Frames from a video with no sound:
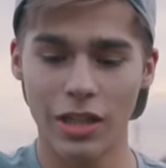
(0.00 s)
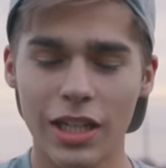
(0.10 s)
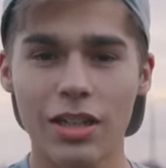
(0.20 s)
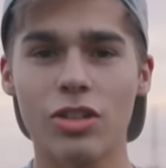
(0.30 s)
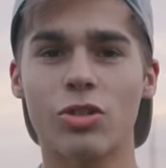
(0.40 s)

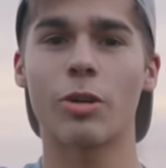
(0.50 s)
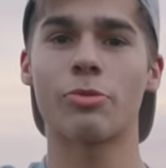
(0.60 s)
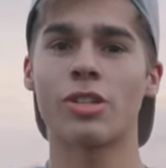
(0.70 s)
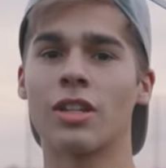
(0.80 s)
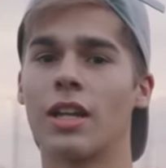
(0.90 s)
link in the
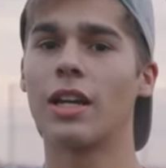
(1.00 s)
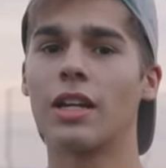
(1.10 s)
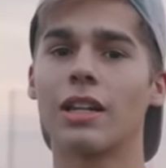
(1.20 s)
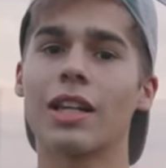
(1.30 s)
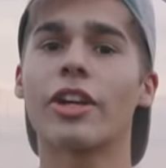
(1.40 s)
description,
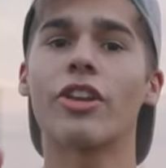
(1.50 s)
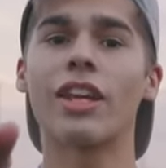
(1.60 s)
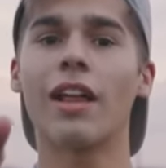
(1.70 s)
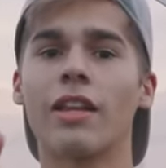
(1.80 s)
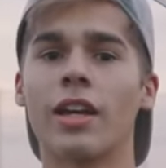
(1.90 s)
click on
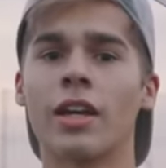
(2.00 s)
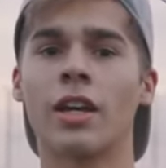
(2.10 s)
that link,